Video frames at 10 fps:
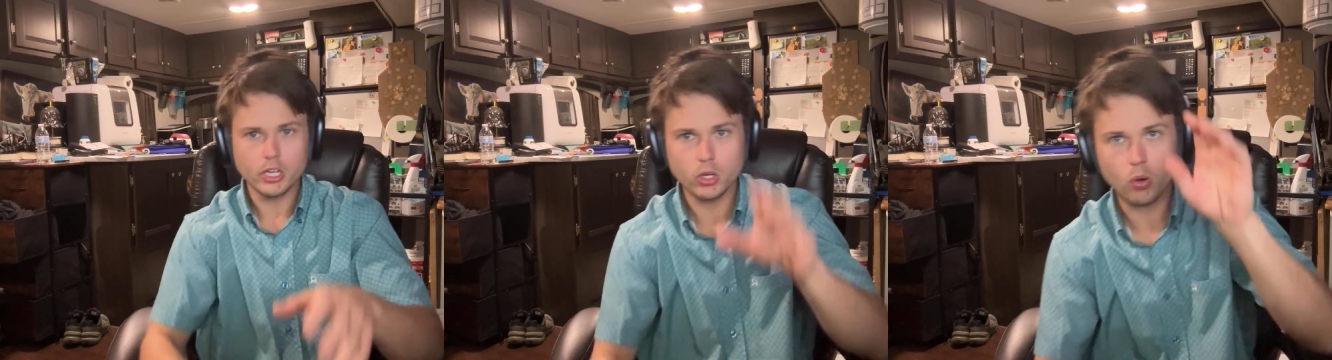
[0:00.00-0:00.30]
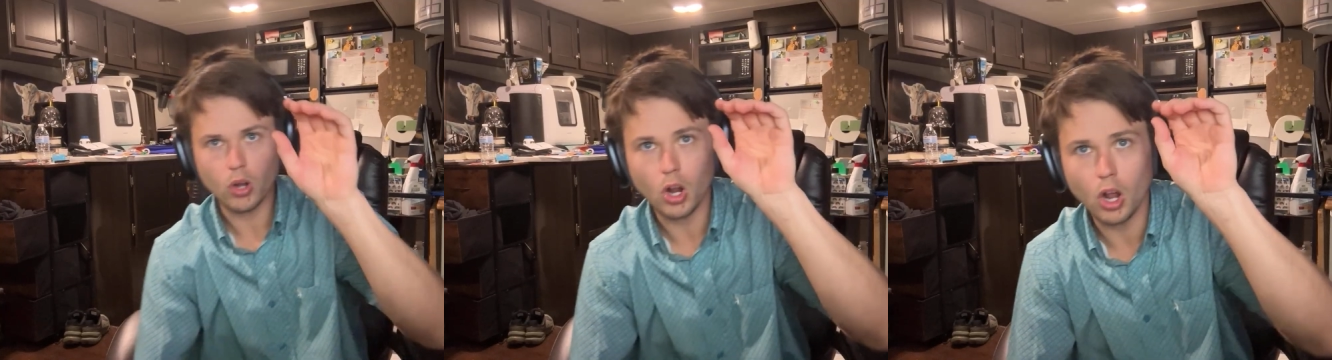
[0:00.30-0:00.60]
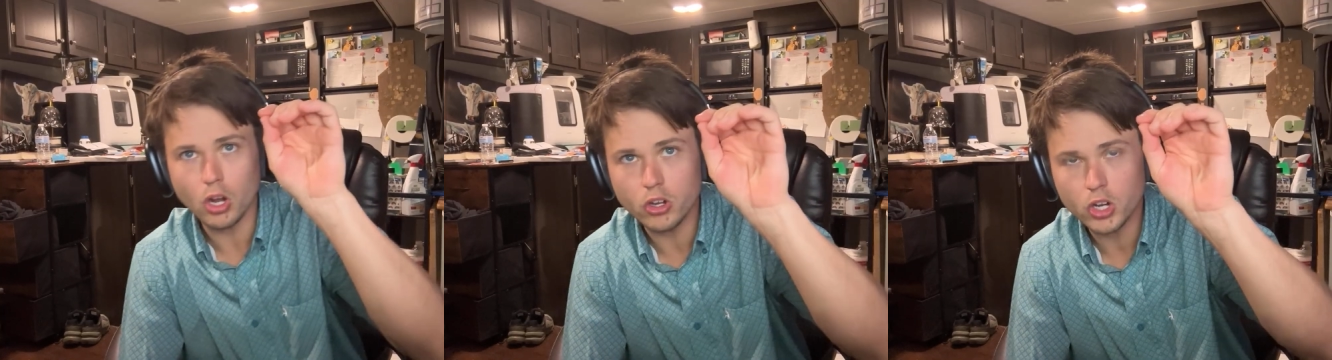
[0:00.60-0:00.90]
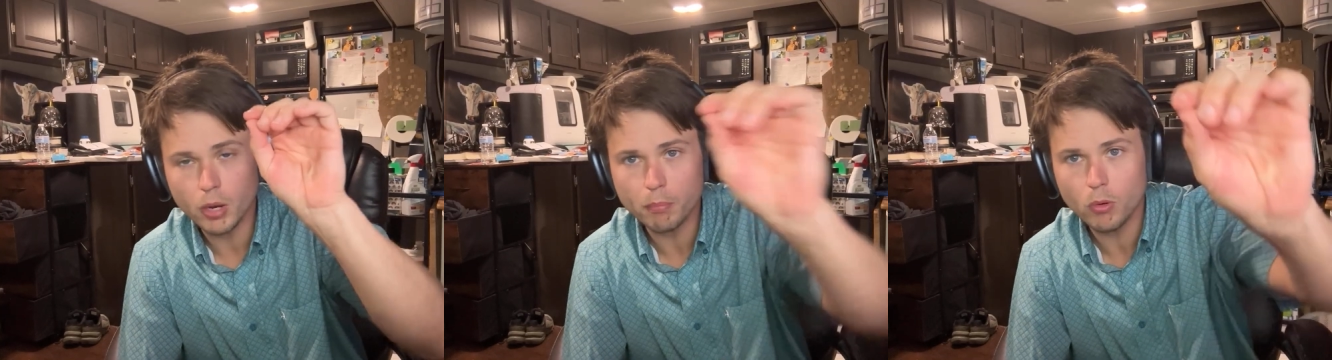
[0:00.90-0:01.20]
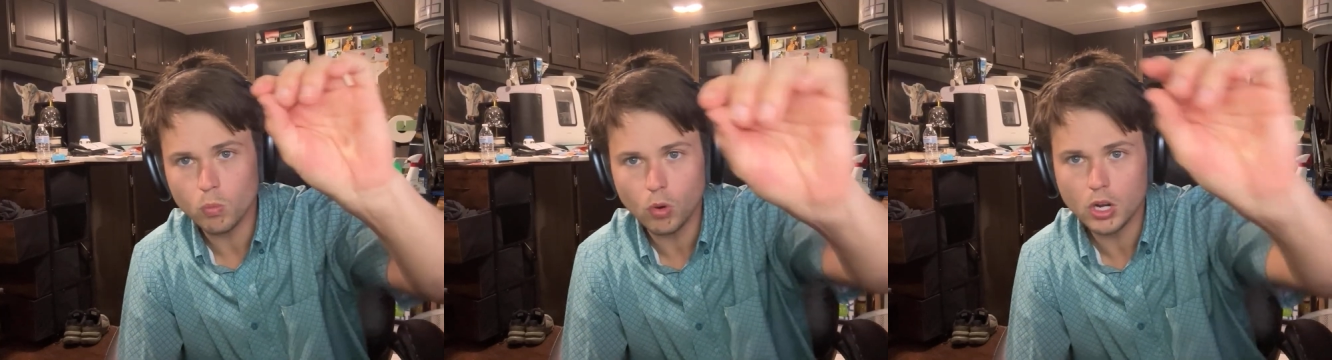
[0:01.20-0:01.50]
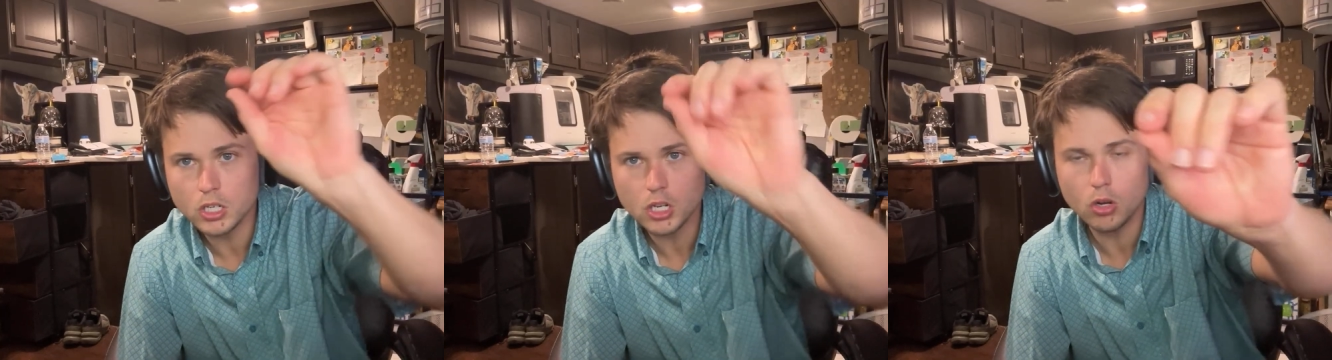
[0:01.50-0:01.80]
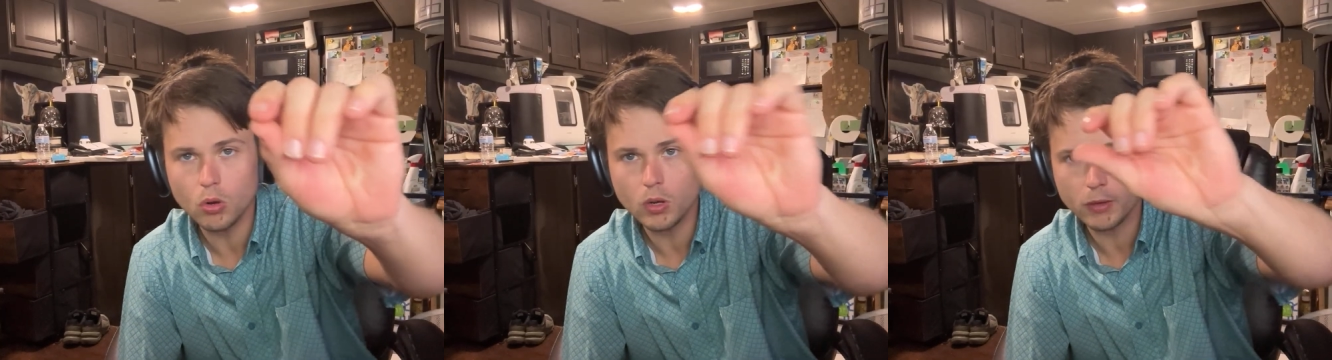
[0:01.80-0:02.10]
your number one
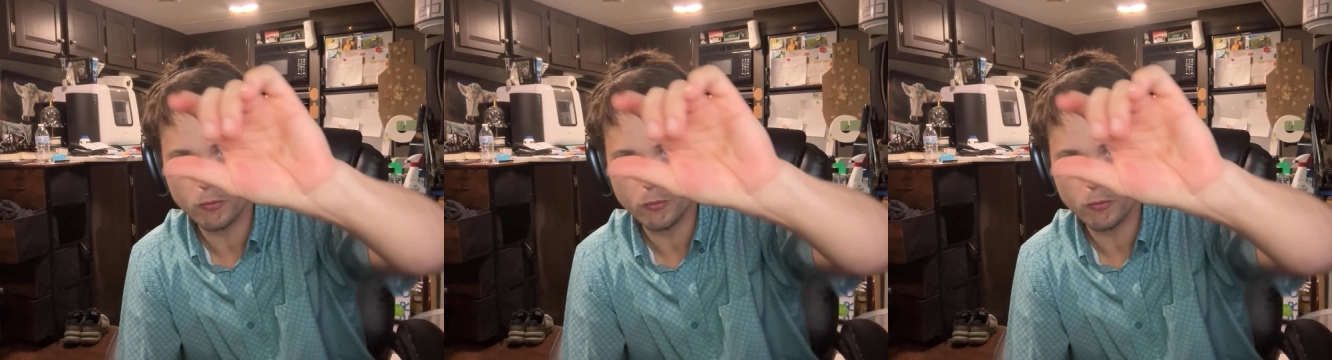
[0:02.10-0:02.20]
goal,